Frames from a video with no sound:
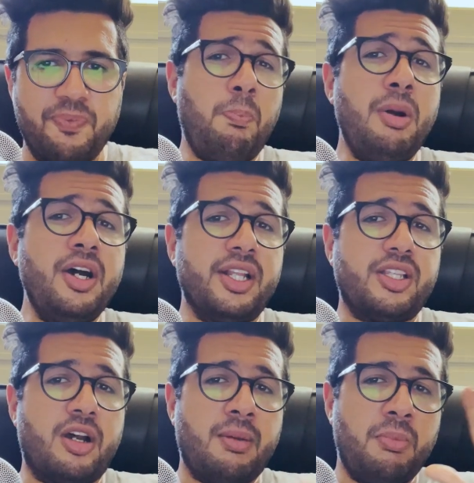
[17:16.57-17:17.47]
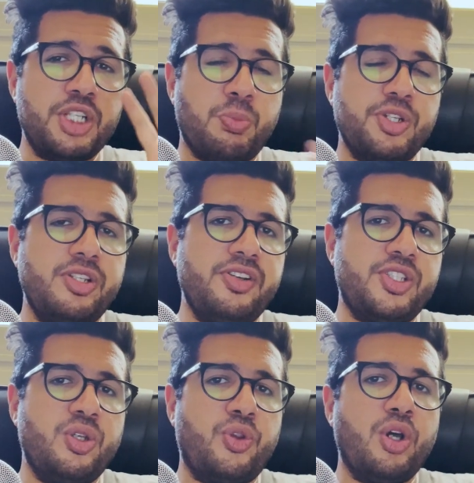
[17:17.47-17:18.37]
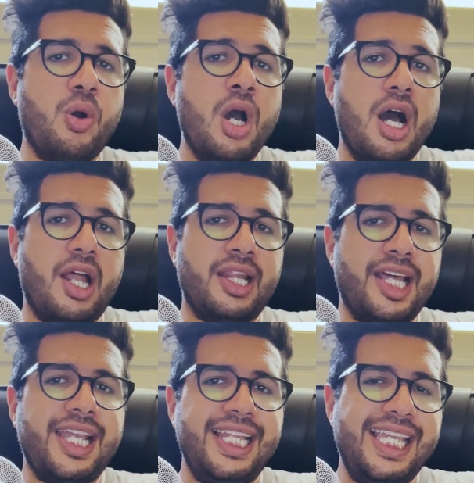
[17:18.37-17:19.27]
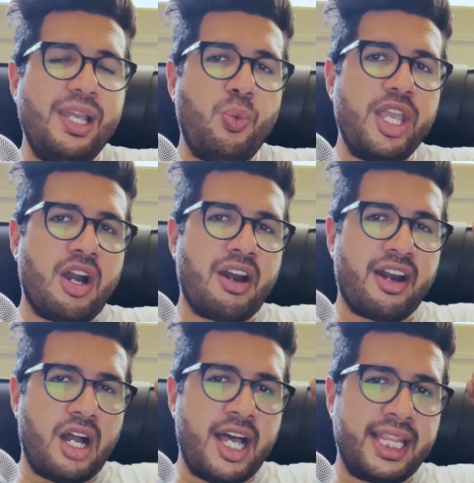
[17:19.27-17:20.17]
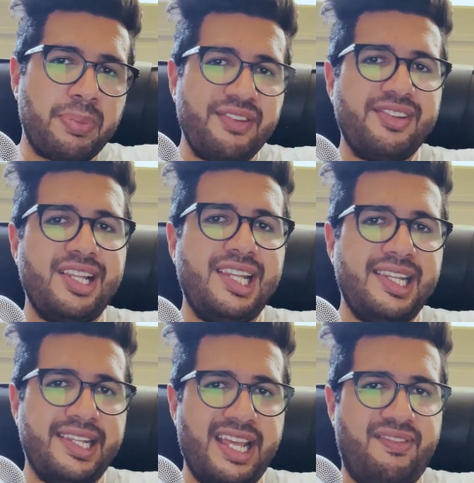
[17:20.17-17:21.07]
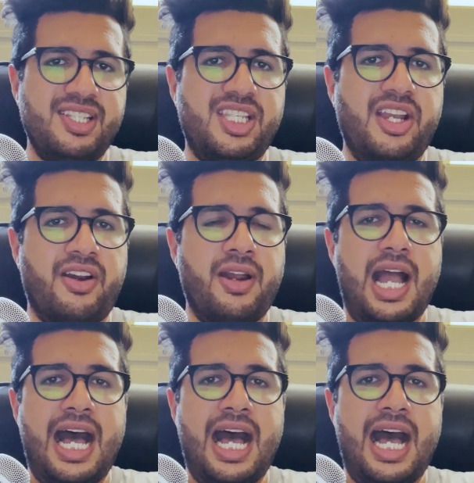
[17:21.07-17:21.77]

But on a much more serious note, though, luckily we are at pivotal levels here,